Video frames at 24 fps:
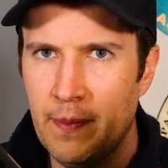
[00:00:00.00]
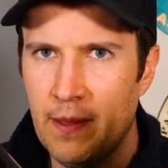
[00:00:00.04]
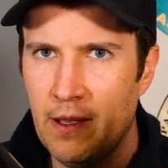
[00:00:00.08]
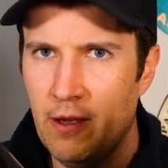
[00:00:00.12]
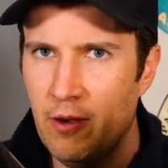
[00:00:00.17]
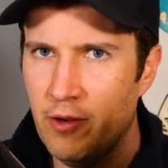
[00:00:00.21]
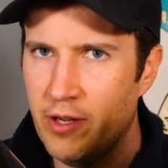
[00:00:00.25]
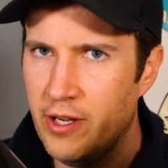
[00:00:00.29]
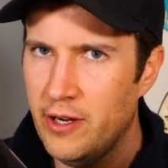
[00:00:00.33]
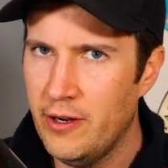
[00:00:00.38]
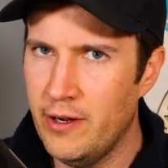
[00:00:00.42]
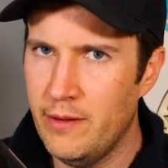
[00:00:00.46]

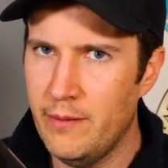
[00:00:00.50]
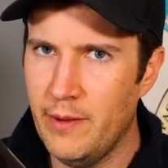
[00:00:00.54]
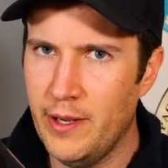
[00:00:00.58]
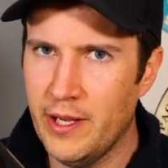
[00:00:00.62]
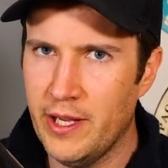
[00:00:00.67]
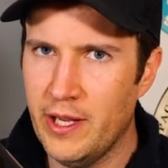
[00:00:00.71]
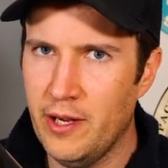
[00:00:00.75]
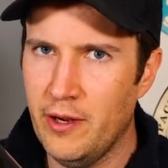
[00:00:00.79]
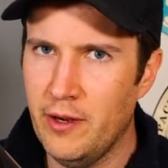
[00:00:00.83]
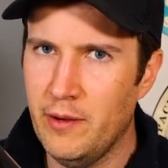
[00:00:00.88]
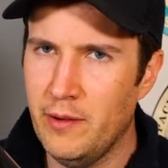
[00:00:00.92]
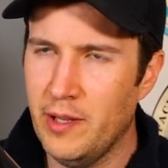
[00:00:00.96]
I'll carry my
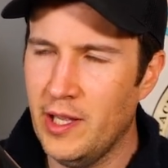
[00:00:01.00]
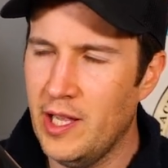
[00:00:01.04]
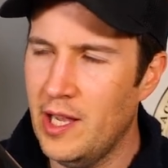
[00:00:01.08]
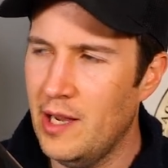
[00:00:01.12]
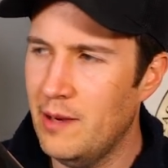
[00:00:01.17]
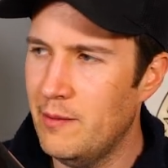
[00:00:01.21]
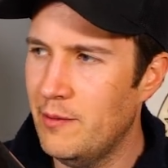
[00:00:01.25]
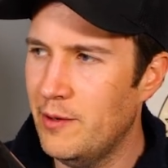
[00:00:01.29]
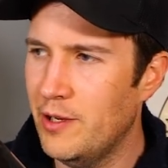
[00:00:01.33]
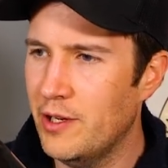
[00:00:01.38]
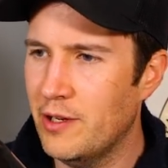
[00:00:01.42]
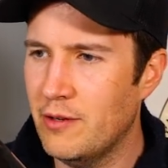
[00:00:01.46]

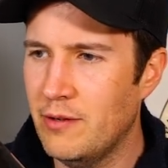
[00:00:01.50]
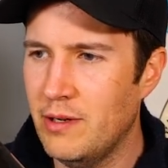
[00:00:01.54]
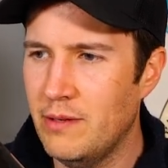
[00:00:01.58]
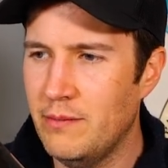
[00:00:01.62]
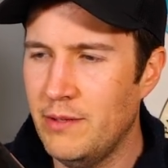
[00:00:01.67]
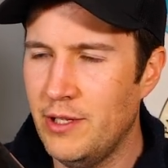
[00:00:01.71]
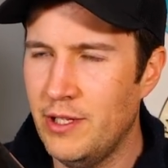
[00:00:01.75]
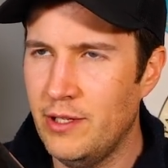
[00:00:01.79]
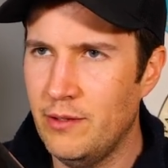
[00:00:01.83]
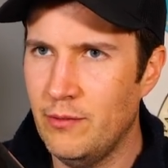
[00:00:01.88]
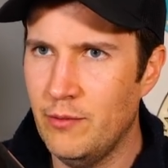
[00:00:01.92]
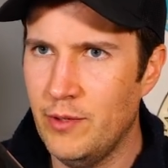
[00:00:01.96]
camera
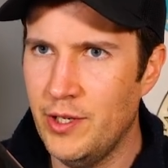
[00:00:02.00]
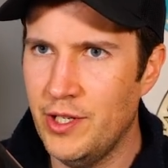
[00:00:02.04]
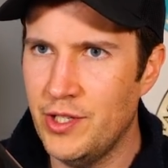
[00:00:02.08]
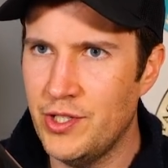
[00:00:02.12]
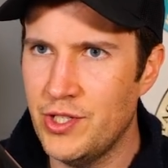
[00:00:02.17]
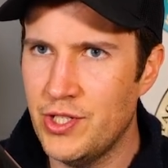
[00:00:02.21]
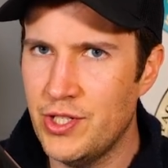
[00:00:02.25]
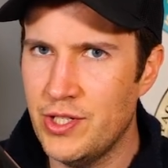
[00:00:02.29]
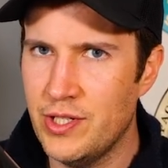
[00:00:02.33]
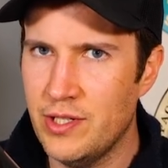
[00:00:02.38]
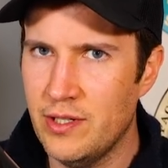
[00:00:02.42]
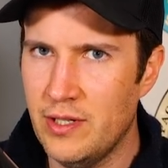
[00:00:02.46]
equipment,
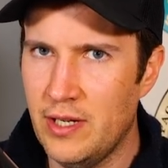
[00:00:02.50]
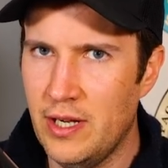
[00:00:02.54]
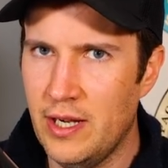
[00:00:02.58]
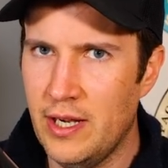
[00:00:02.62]
which